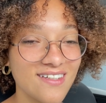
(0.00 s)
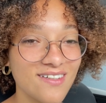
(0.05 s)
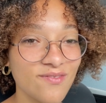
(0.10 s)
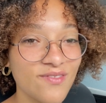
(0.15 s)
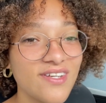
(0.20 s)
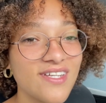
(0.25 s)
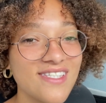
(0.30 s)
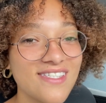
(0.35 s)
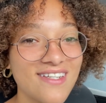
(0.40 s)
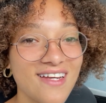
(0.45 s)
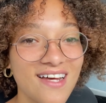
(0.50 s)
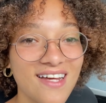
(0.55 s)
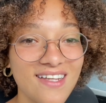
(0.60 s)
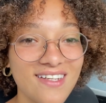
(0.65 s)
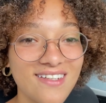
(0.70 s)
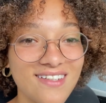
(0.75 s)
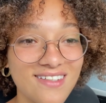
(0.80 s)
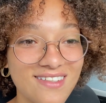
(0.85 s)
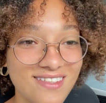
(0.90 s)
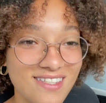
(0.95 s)
well, it's
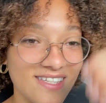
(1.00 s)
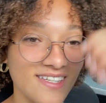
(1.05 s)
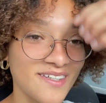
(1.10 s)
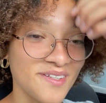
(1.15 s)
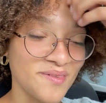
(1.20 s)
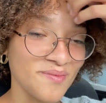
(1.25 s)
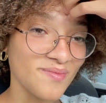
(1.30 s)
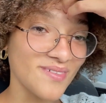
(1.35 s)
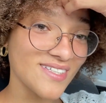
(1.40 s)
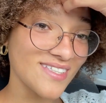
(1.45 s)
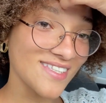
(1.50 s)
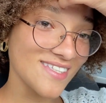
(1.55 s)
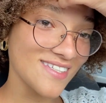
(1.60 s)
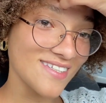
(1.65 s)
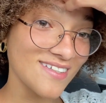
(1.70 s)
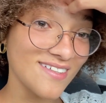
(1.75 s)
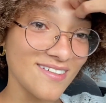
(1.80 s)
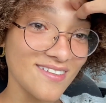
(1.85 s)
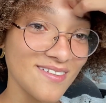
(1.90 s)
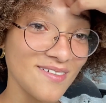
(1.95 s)
not 10, but
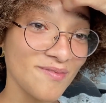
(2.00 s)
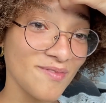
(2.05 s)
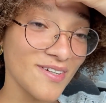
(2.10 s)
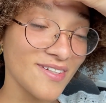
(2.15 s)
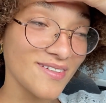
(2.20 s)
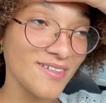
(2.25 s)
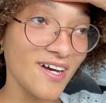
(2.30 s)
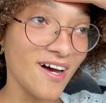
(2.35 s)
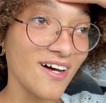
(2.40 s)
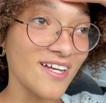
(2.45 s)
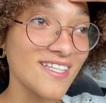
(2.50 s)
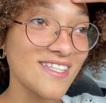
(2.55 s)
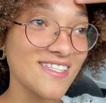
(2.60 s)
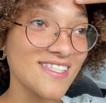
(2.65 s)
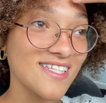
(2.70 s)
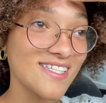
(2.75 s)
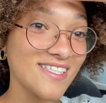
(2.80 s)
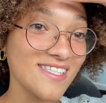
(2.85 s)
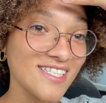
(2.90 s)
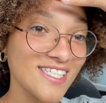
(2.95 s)
still, my aunt
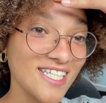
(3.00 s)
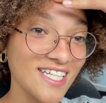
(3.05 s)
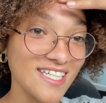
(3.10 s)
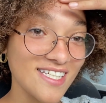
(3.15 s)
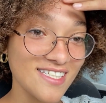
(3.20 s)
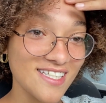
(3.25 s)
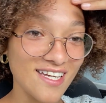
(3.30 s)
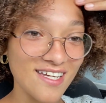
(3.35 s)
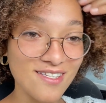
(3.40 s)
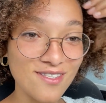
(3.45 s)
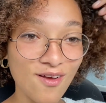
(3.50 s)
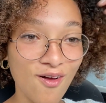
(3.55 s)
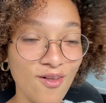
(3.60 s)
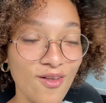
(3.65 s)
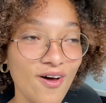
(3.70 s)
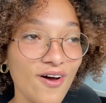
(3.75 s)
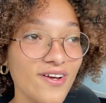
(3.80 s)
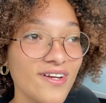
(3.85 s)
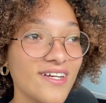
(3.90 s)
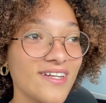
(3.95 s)
says that he takes all
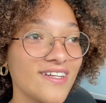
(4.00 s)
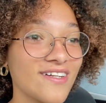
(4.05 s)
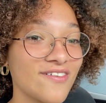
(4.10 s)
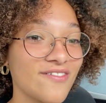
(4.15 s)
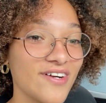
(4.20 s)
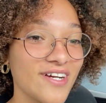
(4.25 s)
long getting